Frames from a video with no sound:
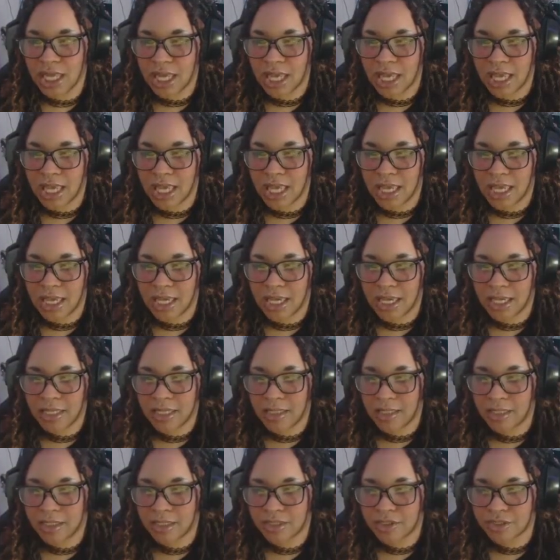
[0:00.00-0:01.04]

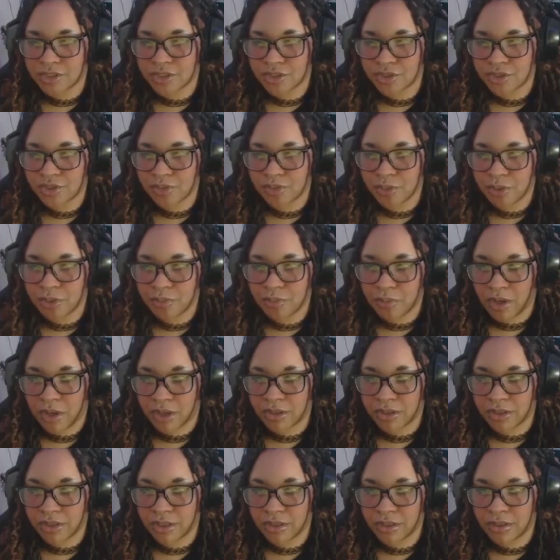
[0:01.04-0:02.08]
and super
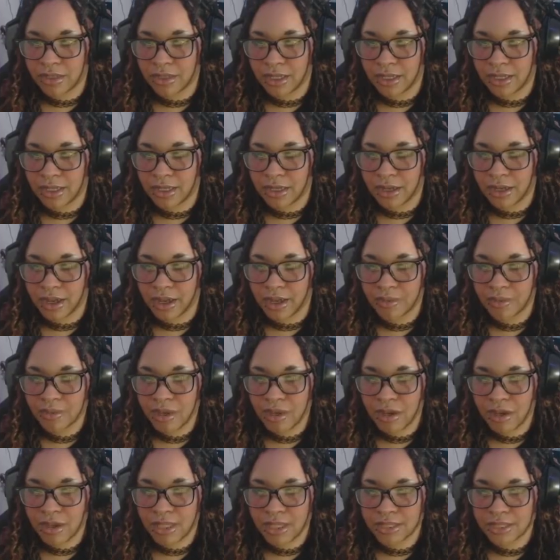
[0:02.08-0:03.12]
modern, and I'm
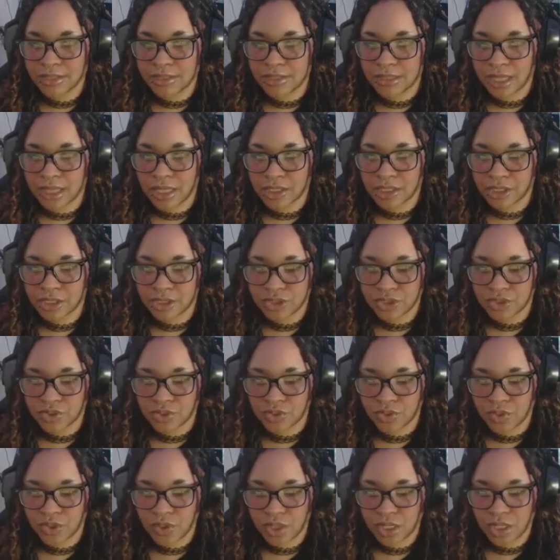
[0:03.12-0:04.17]
not exactly
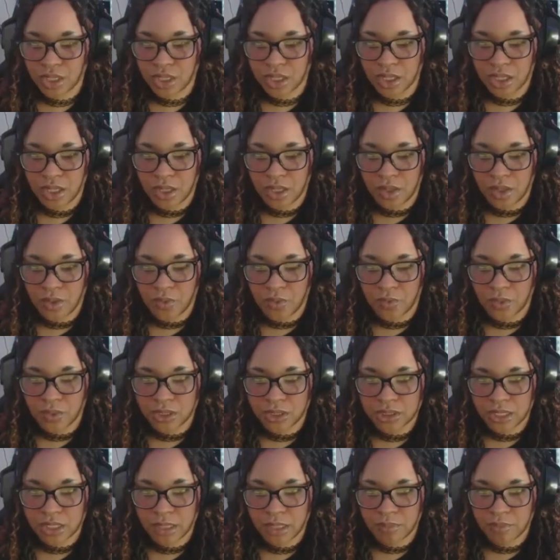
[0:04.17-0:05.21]
sure what
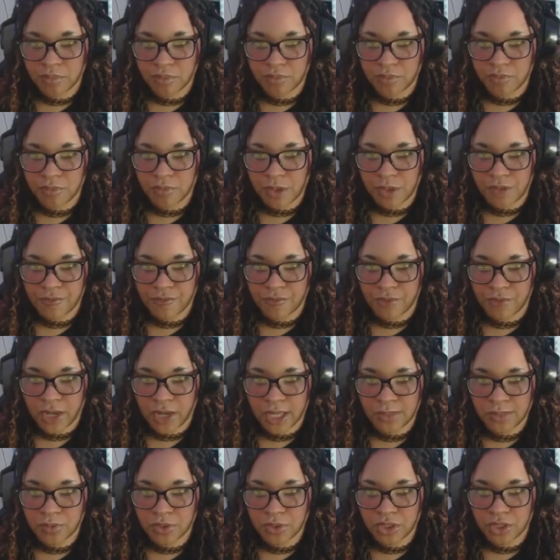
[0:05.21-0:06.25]
type of
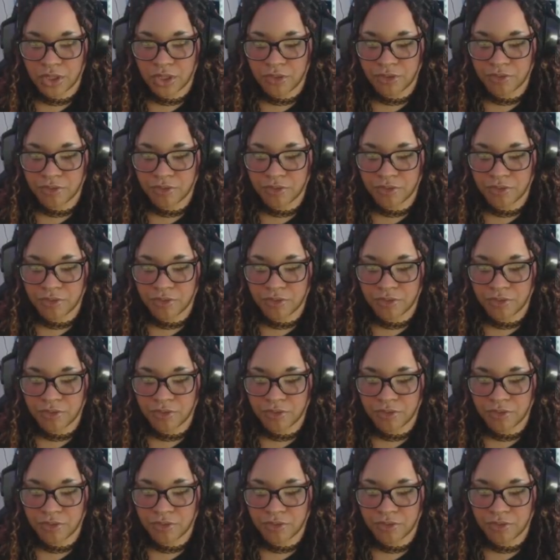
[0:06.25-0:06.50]
vibe we're going